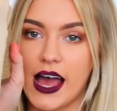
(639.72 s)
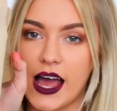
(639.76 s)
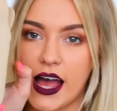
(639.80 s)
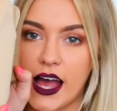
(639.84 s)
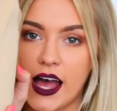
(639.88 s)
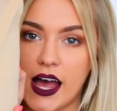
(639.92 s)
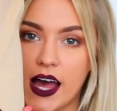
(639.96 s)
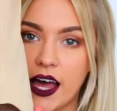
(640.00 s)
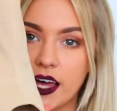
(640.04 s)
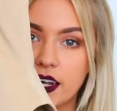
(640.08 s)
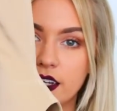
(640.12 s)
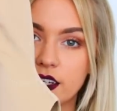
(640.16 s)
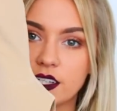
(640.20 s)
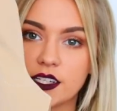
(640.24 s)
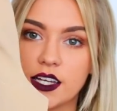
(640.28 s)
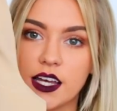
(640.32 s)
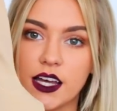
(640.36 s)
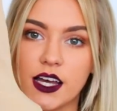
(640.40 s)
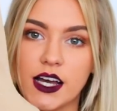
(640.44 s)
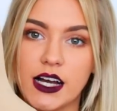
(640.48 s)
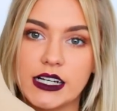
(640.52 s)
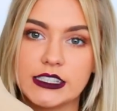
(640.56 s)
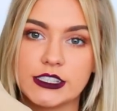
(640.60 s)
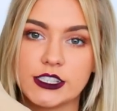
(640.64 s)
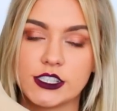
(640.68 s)
and
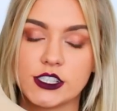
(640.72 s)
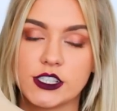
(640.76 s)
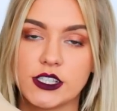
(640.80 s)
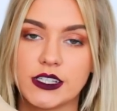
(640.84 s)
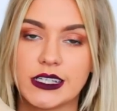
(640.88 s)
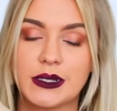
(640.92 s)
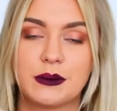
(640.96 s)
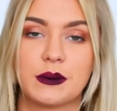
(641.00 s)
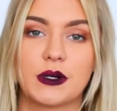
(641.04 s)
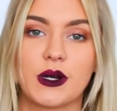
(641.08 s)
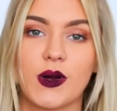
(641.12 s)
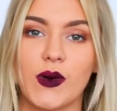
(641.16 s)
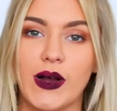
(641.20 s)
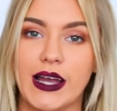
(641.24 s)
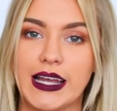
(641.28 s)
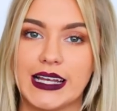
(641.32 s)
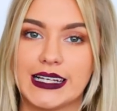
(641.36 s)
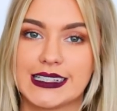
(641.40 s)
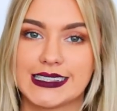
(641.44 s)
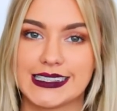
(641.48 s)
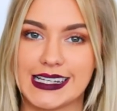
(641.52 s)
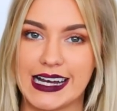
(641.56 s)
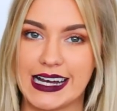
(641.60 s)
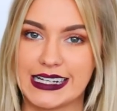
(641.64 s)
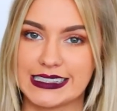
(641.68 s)
I just thought they were
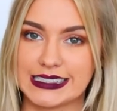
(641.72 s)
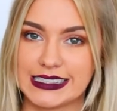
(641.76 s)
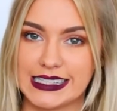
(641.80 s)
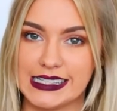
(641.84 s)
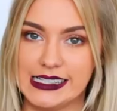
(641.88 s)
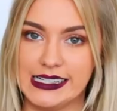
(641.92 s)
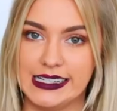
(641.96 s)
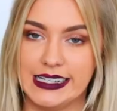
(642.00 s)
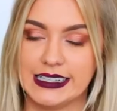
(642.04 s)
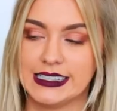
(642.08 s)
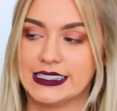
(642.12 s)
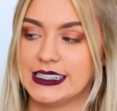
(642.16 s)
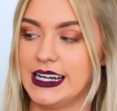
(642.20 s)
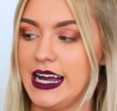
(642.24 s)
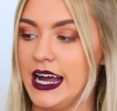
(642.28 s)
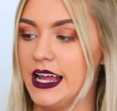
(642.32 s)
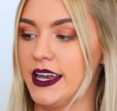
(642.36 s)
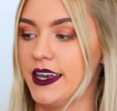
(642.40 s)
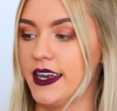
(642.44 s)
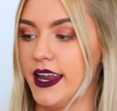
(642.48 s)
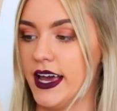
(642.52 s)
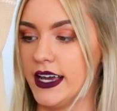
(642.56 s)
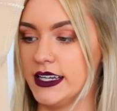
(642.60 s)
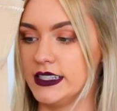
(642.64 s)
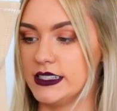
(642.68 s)
quite sassy
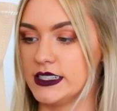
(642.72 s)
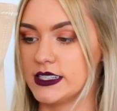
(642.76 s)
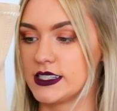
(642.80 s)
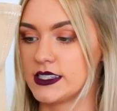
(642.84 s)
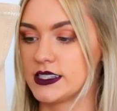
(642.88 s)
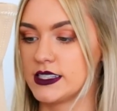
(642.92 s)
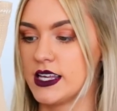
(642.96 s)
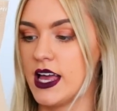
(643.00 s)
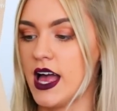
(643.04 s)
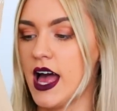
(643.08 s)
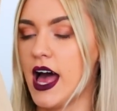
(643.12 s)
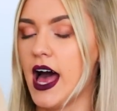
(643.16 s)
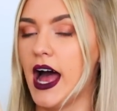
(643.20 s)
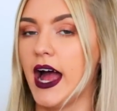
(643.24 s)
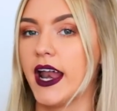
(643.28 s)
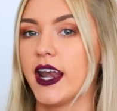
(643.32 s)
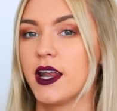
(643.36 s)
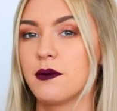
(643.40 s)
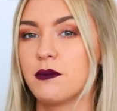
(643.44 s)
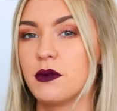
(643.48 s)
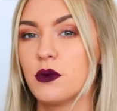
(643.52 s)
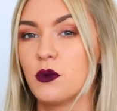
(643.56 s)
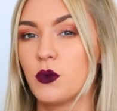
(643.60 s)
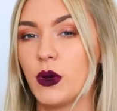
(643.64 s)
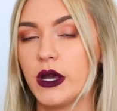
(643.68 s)
and nice.
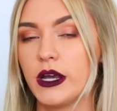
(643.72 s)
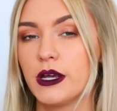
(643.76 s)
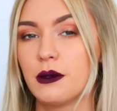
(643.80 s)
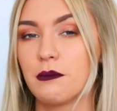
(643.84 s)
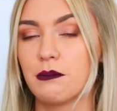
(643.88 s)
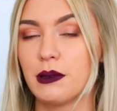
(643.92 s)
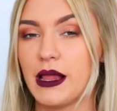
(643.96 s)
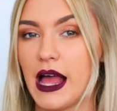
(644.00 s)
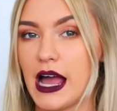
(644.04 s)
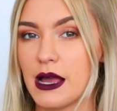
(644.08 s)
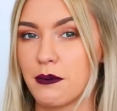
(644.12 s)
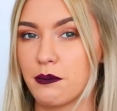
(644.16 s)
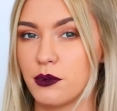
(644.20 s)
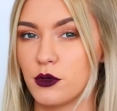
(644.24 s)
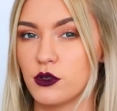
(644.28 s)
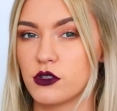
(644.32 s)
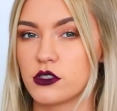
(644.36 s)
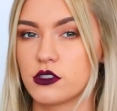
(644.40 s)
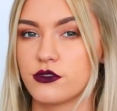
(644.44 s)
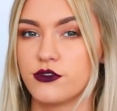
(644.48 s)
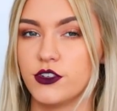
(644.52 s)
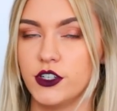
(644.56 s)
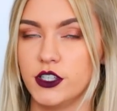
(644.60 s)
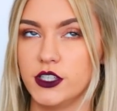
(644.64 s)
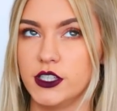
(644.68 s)
And I've been wearing black
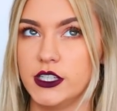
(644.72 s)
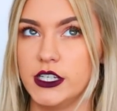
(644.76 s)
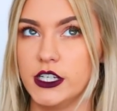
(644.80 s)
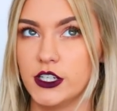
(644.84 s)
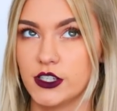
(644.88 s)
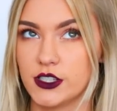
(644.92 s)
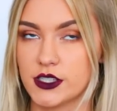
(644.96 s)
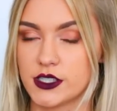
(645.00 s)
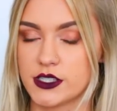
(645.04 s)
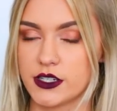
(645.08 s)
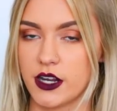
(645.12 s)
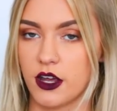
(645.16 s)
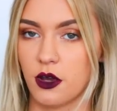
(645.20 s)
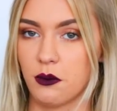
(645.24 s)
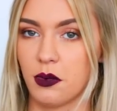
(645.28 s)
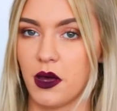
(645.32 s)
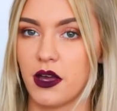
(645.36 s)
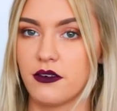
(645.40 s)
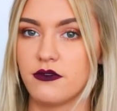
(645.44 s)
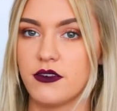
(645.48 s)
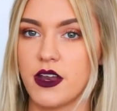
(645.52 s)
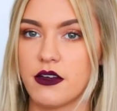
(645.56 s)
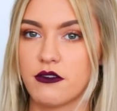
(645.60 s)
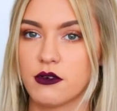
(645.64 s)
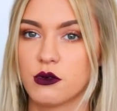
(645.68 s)
boots for years now, but
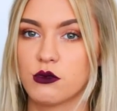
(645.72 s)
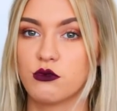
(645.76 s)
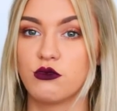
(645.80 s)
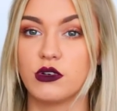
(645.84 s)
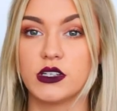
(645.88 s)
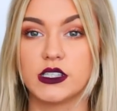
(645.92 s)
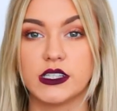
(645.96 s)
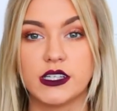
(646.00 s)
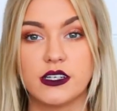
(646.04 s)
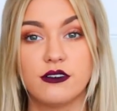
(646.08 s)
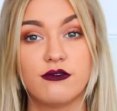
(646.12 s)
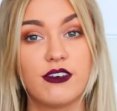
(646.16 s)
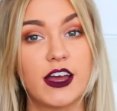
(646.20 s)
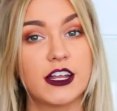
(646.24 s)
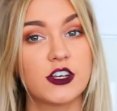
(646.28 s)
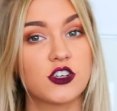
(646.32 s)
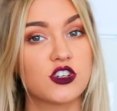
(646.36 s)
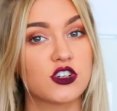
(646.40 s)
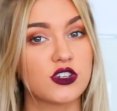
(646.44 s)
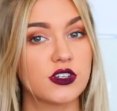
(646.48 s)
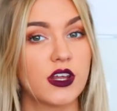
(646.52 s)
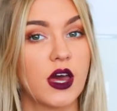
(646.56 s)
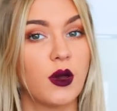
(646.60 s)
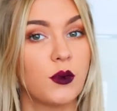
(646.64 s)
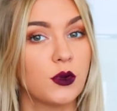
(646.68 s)
I've never really
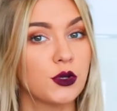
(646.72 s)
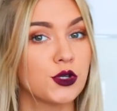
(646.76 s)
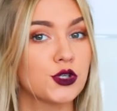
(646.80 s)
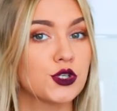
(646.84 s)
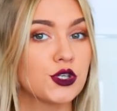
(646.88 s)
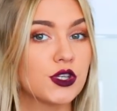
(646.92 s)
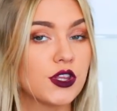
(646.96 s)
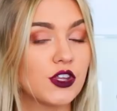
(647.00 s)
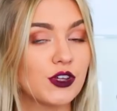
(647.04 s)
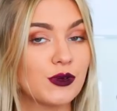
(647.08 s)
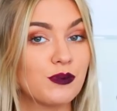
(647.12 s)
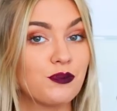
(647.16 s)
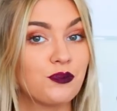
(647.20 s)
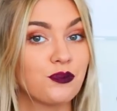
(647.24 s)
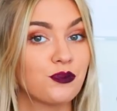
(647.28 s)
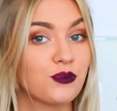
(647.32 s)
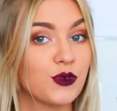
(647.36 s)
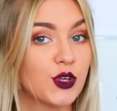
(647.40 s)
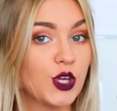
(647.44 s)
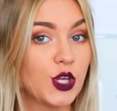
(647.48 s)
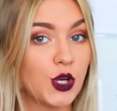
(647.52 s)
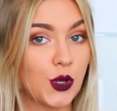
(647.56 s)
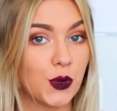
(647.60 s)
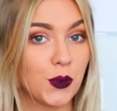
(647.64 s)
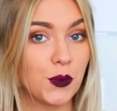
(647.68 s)
ventured out into the,
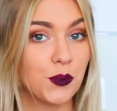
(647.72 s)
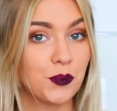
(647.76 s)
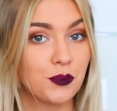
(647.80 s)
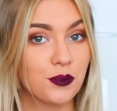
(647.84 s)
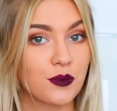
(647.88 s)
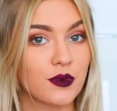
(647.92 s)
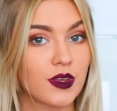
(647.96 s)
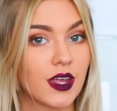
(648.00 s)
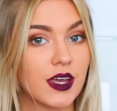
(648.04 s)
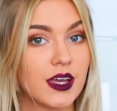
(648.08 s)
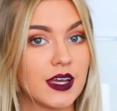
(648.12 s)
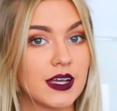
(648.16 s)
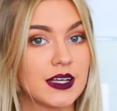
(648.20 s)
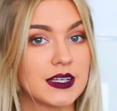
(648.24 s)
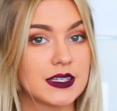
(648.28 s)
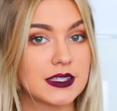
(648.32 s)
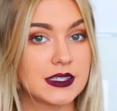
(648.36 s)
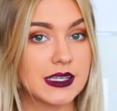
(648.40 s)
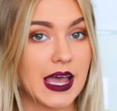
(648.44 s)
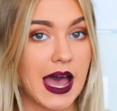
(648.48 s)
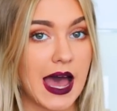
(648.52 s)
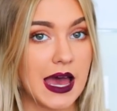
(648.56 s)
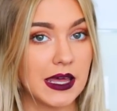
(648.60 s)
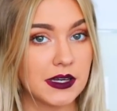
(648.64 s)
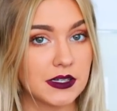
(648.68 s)
you know,
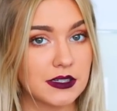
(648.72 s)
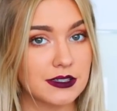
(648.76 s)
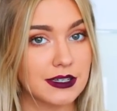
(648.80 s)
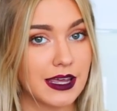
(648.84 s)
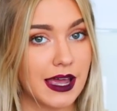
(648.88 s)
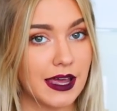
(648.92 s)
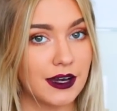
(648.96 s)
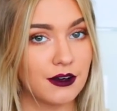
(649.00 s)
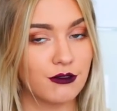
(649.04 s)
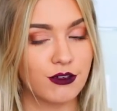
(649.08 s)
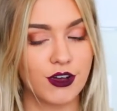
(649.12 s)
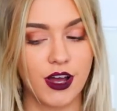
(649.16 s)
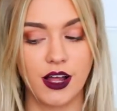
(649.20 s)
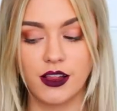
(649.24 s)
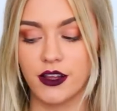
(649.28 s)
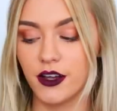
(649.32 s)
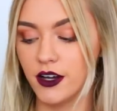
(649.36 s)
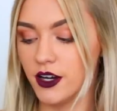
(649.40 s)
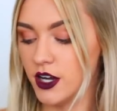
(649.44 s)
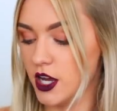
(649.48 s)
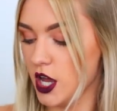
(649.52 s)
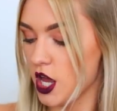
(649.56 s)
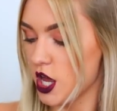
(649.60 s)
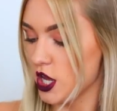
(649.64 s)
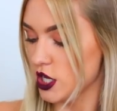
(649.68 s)
tanned kind of
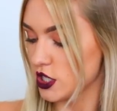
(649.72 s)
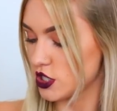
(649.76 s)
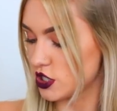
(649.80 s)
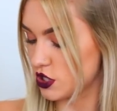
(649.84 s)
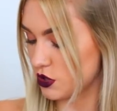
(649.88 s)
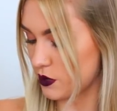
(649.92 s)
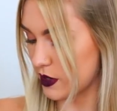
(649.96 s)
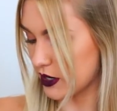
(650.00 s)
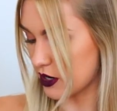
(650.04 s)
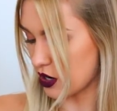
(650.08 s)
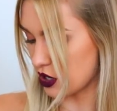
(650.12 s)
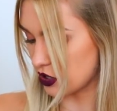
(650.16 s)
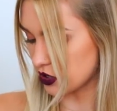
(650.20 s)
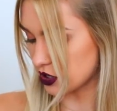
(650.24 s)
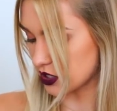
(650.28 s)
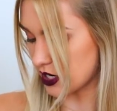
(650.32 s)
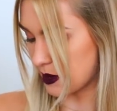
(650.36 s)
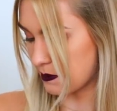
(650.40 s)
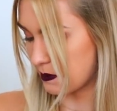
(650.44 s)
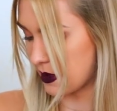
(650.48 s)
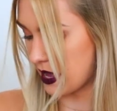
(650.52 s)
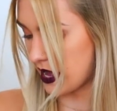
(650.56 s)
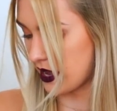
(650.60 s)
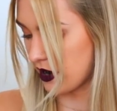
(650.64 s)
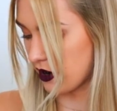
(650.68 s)
colour. So I got
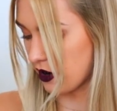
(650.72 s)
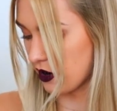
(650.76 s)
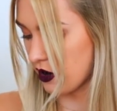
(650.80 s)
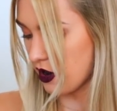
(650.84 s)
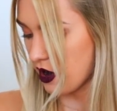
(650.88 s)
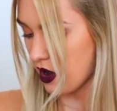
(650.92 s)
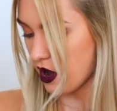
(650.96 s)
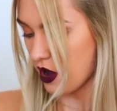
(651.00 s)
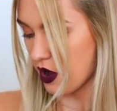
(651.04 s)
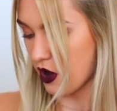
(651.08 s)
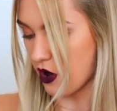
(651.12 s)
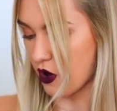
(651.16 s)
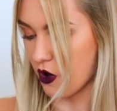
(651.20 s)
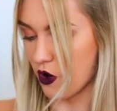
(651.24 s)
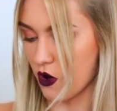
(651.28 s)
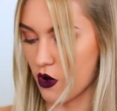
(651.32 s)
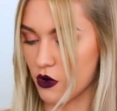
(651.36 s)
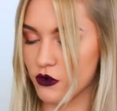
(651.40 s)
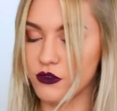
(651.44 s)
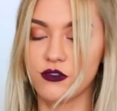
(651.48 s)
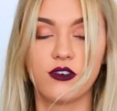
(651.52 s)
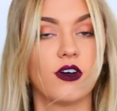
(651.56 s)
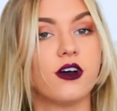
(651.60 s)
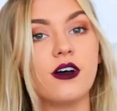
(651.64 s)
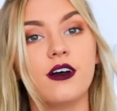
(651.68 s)
a pair
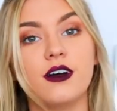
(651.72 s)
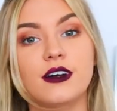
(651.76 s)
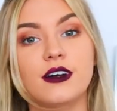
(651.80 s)
of